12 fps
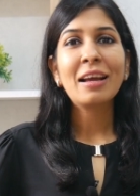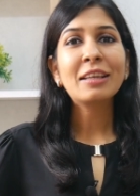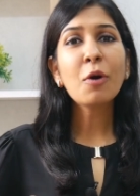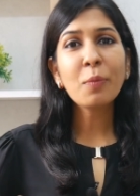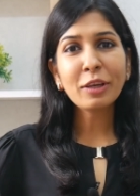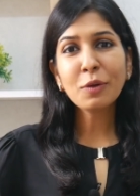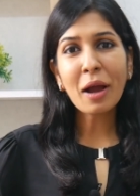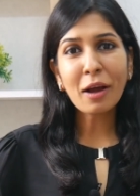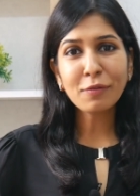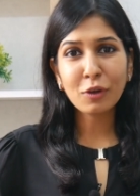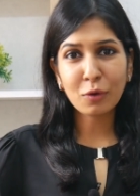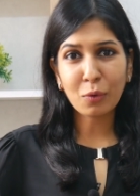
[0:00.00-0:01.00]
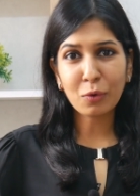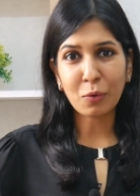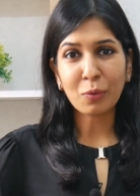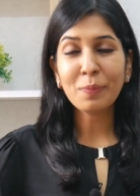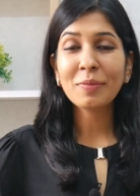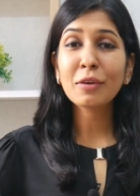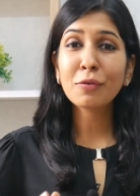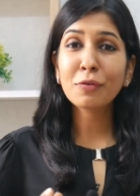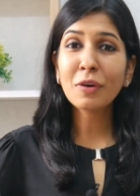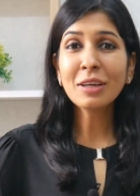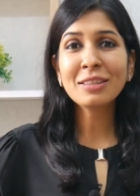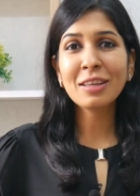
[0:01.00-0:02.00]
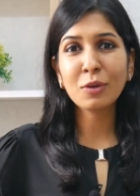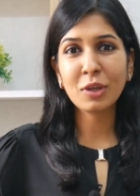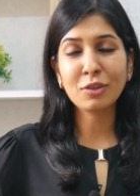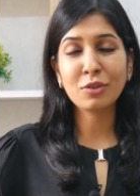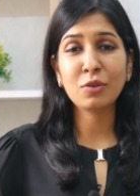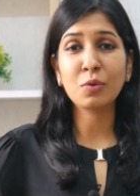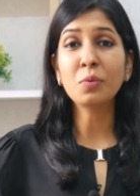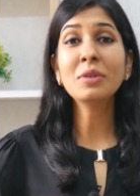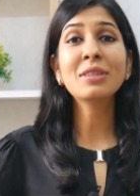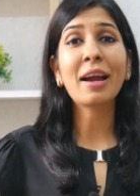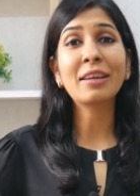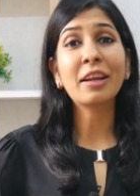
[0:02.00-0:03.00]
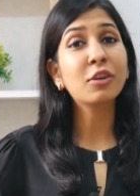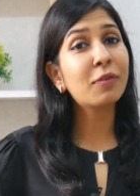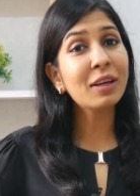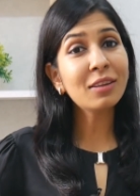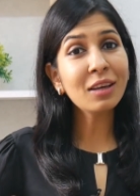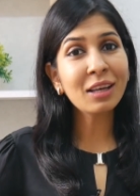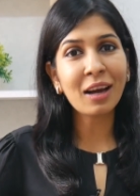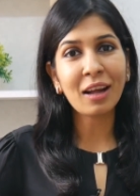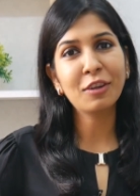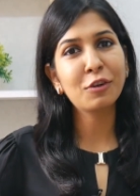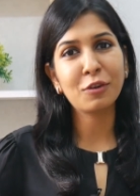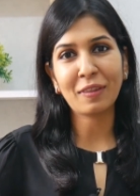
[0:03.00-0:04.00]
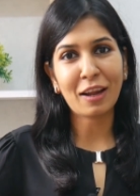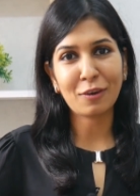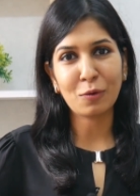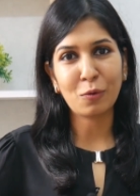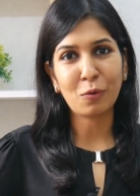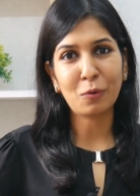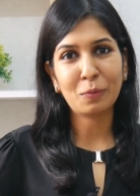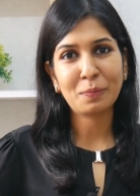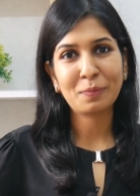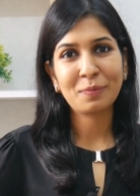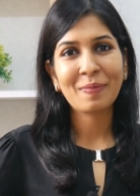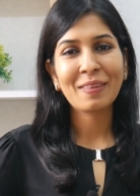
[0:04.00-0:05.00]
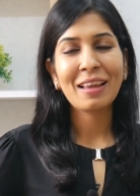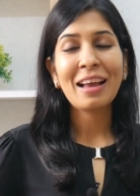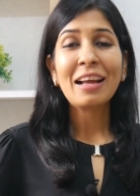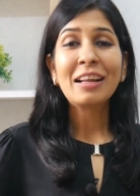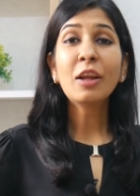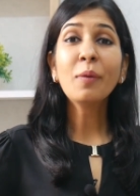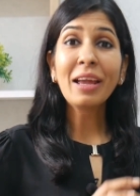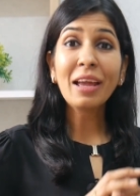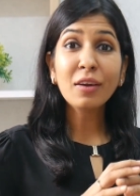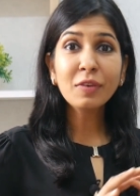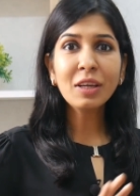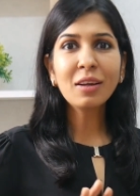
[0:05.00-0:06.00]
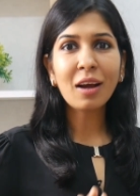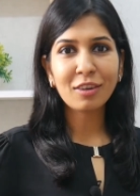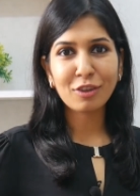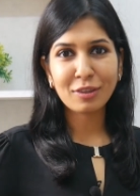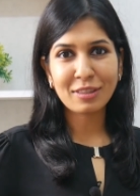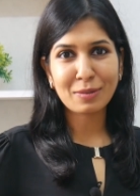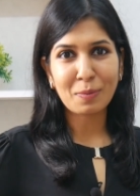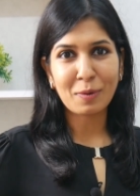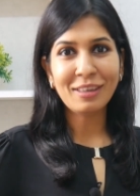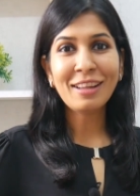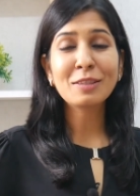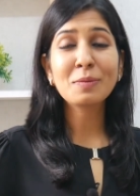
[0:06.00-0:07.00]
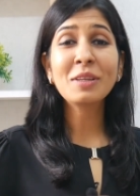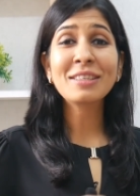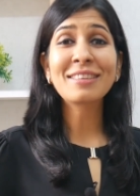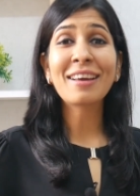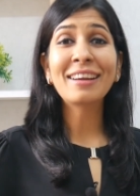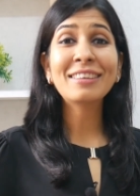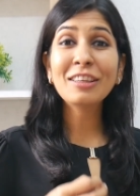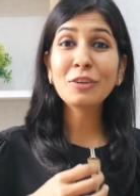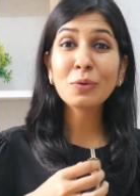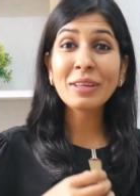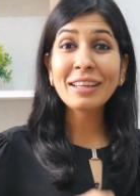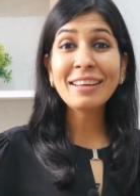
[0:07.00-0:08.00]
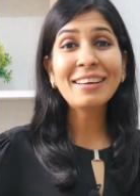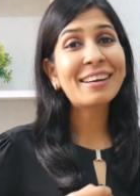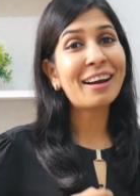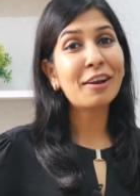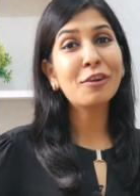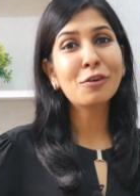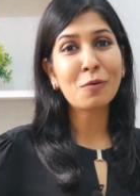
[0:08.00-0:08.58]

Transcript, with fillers: Now, when you have a logo, the first thing you need to do is identify the color in that logo. Now, every color in this world has been assigned a unique color